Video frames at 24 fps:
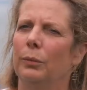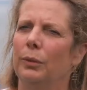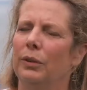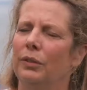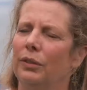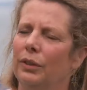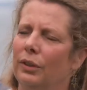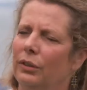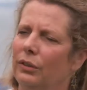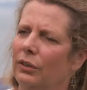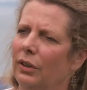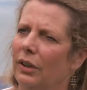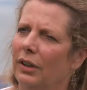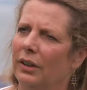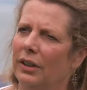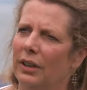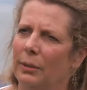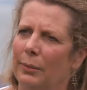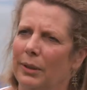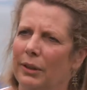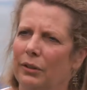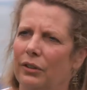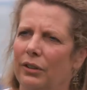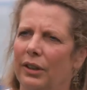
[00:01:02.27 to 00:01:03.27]
We started talking
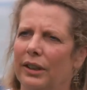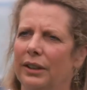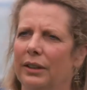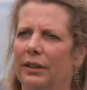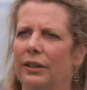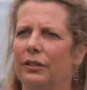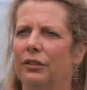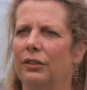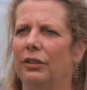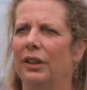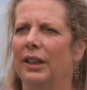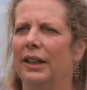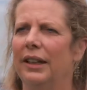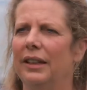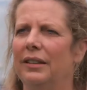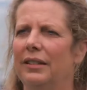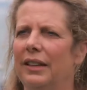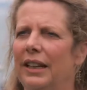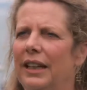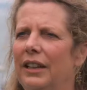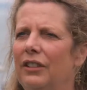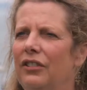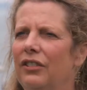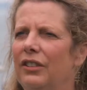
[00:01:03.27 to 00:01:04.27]
about
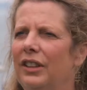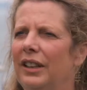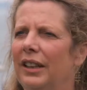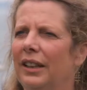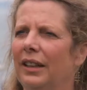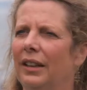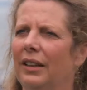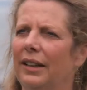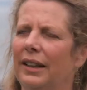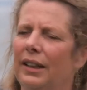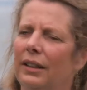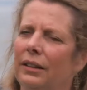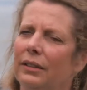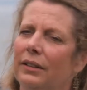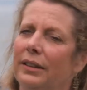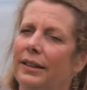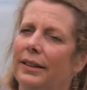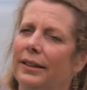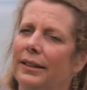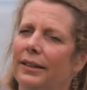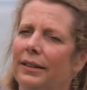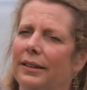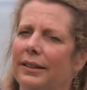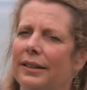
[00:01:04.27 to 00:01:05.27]
triglycerides, HDL,
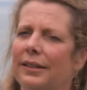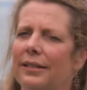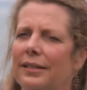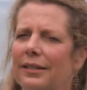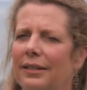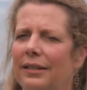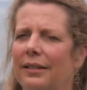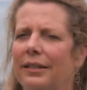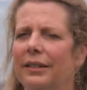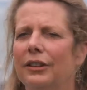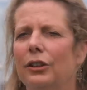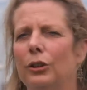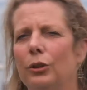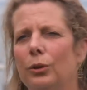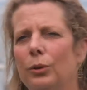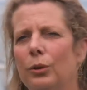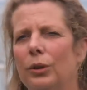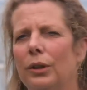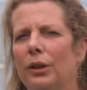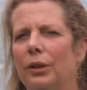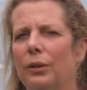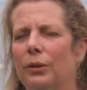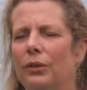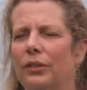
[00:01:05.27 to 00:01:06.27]
LDL, insulin,
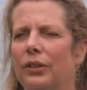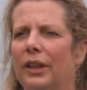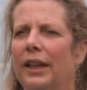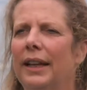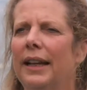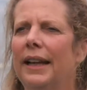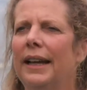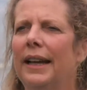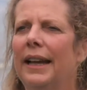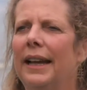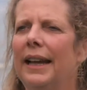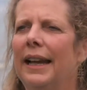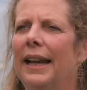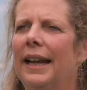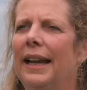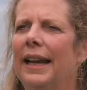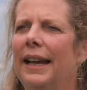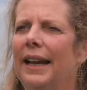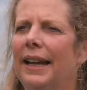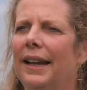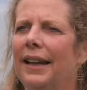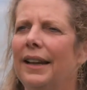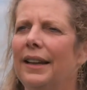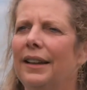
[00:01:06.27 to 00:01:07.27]
glucose,
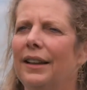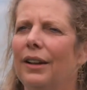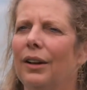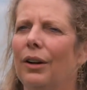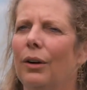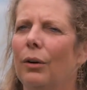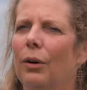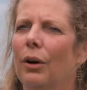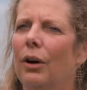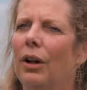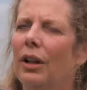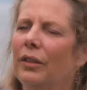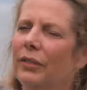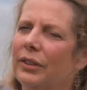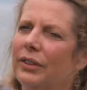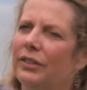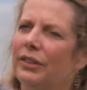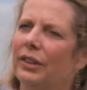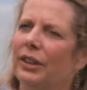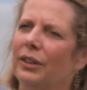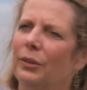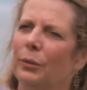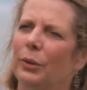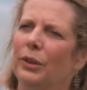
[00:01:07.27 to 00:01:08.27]
and all of a
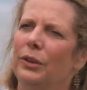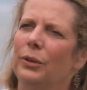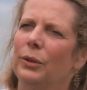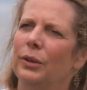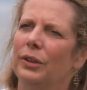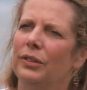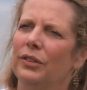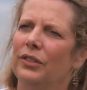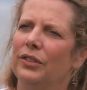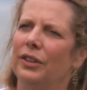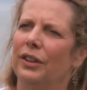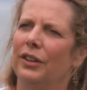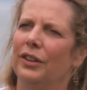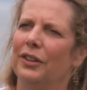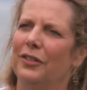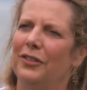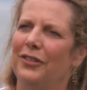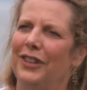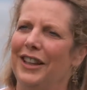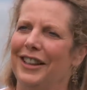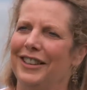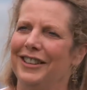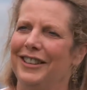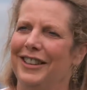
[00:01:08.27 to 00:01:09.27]
sudden when you can start
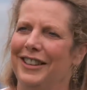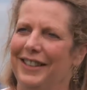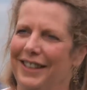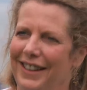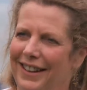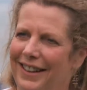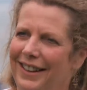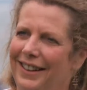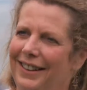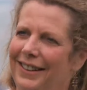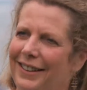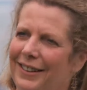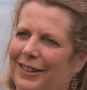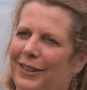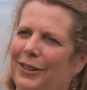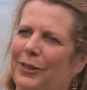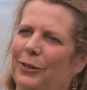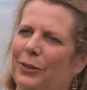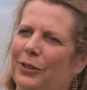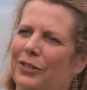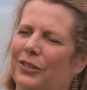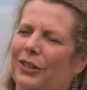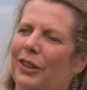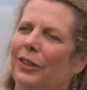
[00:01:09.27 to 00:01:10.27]
affecting that,
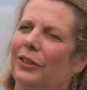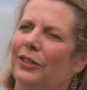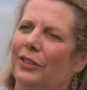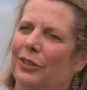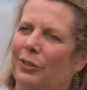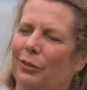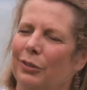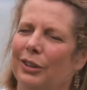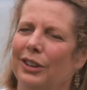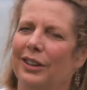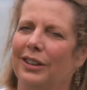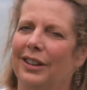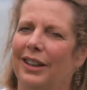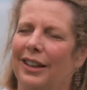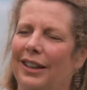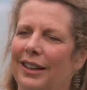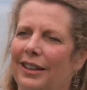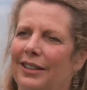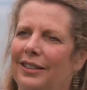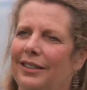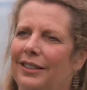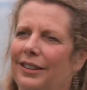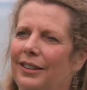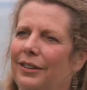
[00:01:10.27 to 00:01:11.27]
you start to
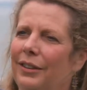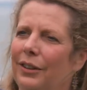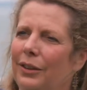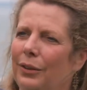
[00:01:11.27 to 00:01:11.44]
realize,